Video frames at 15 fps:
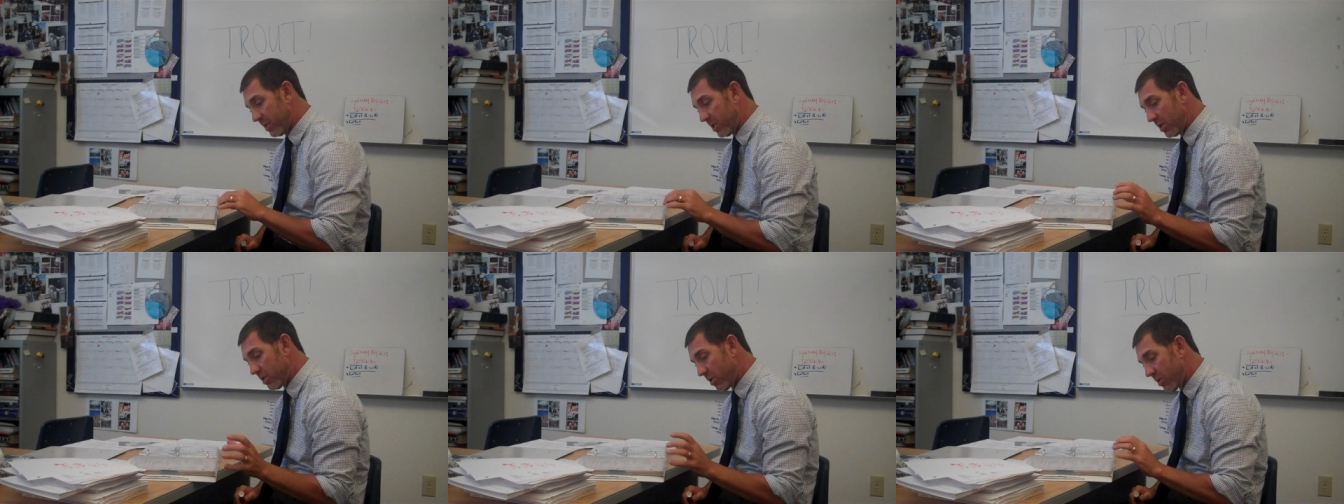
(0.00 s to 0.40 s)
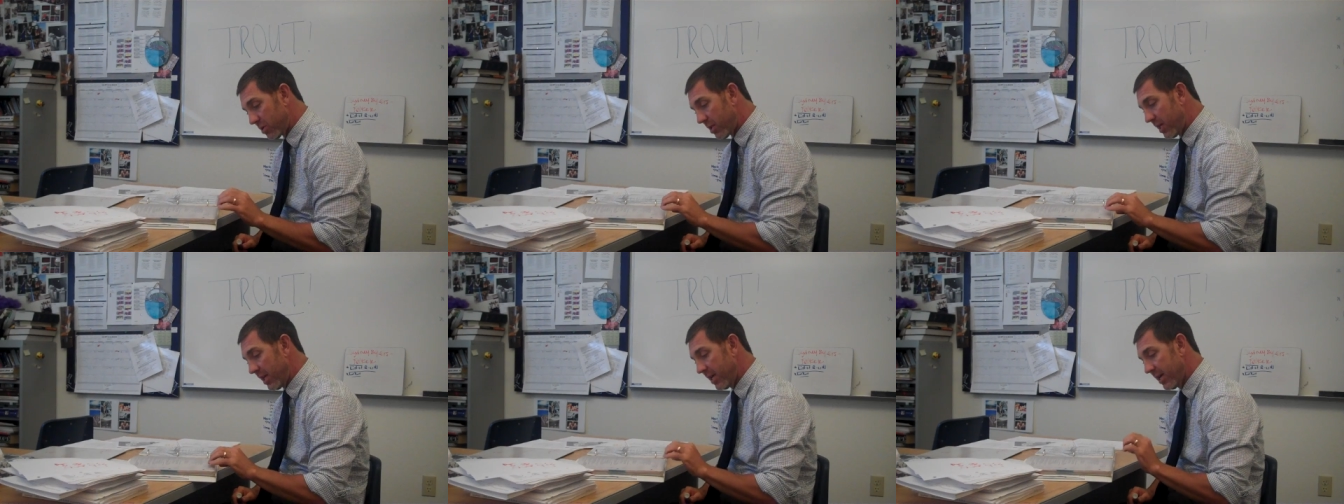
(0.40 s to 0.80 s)
which is
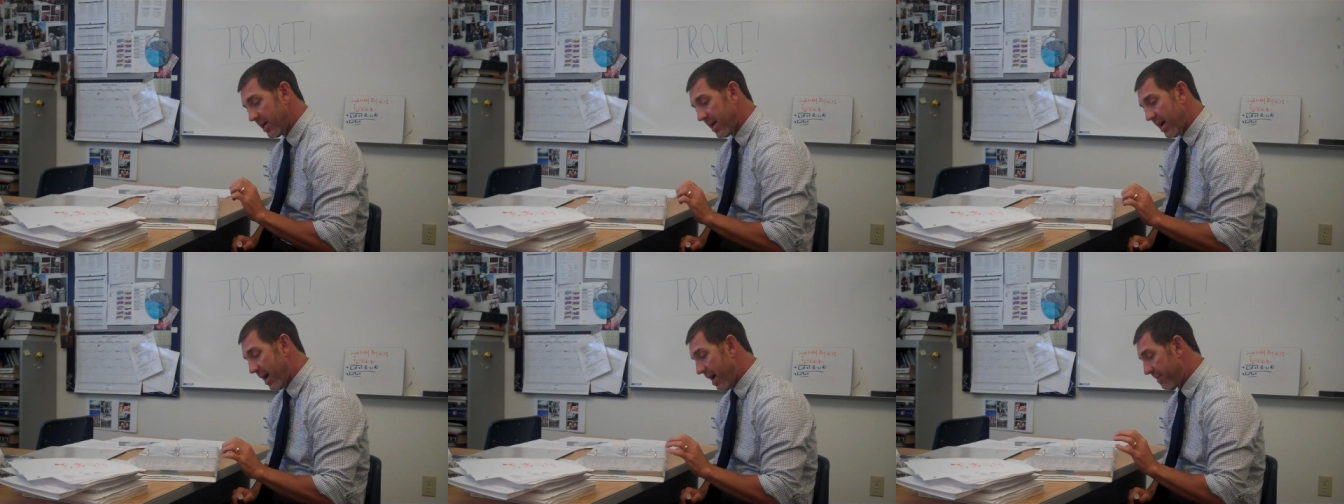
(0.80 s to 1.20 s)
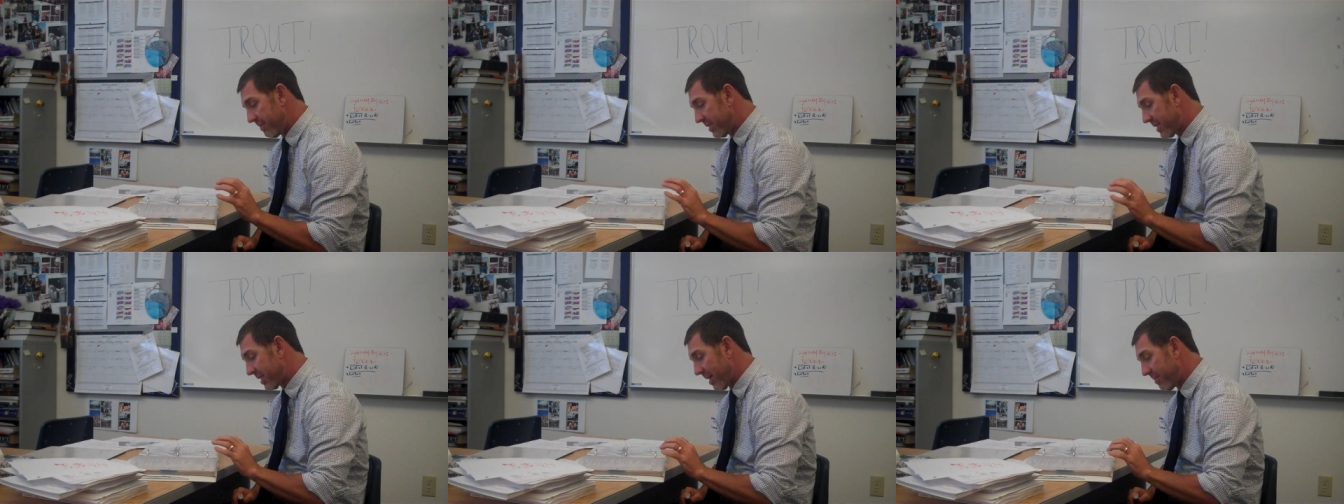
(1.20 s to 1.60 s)
usually
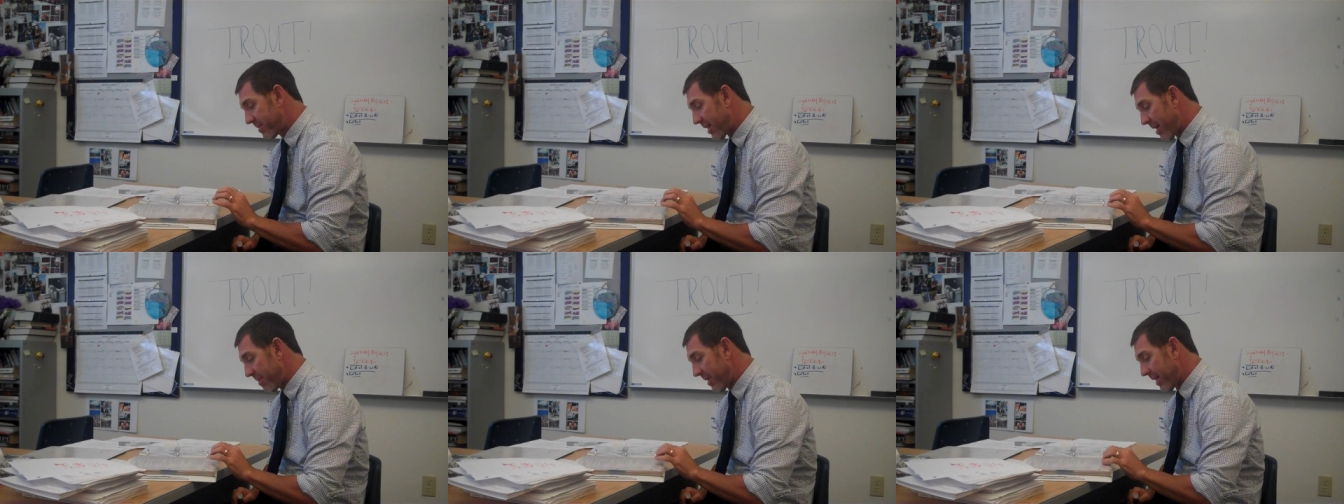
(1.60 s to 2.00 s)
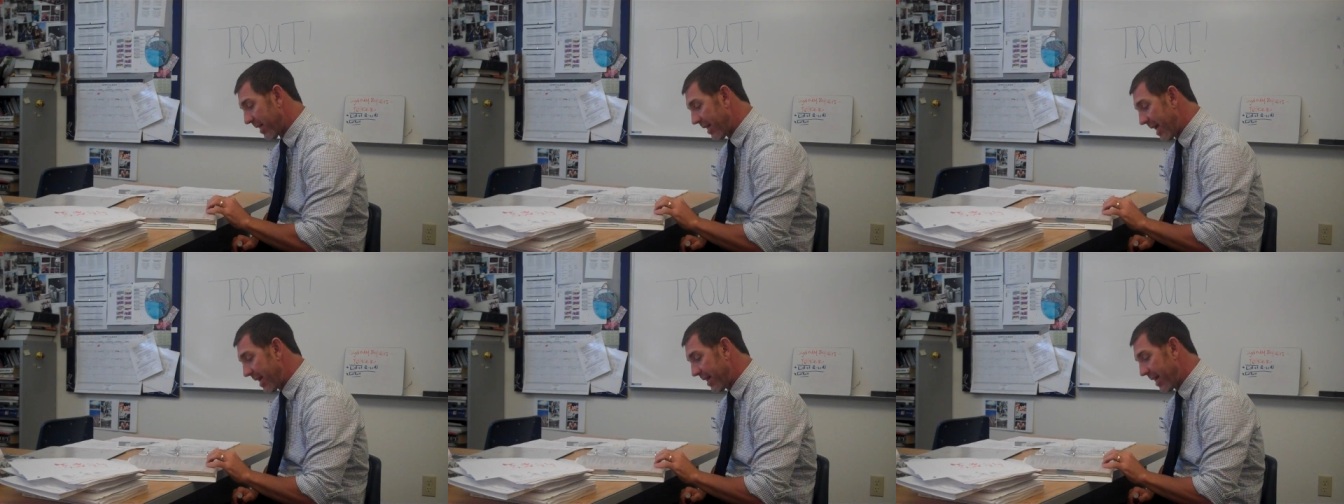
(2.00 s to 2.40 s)
um, sometime in the
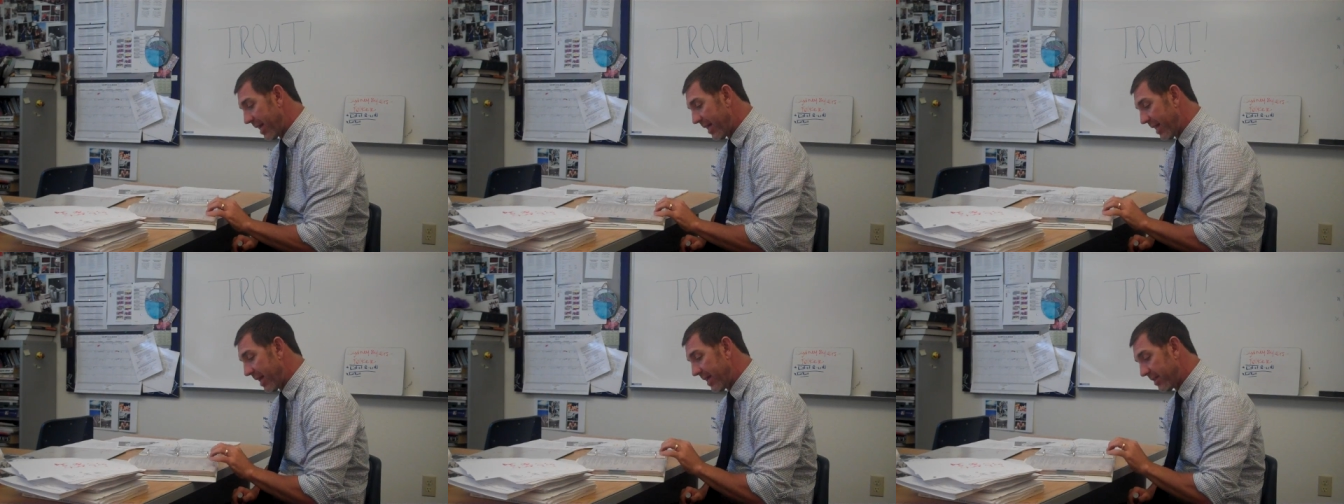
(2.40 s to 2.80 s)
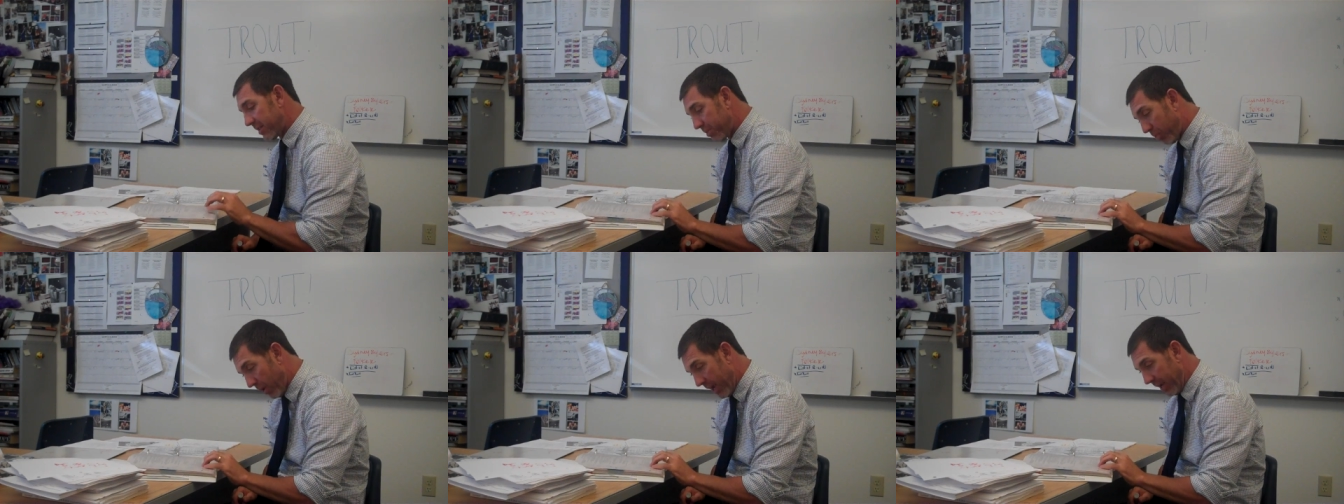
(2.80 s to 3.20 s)
late, late, late
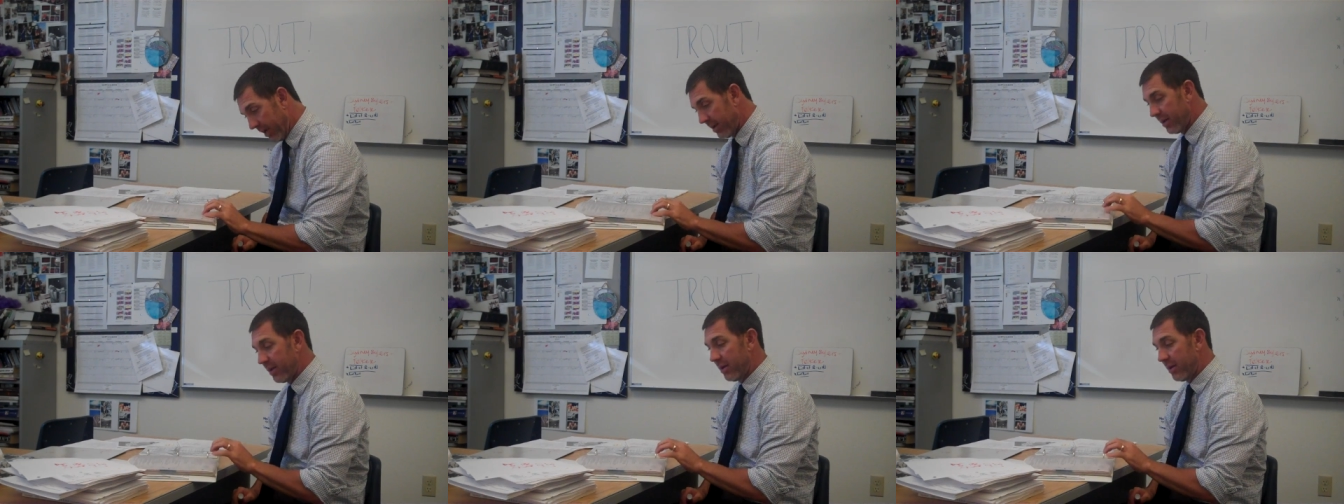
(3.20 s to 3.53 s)
spring.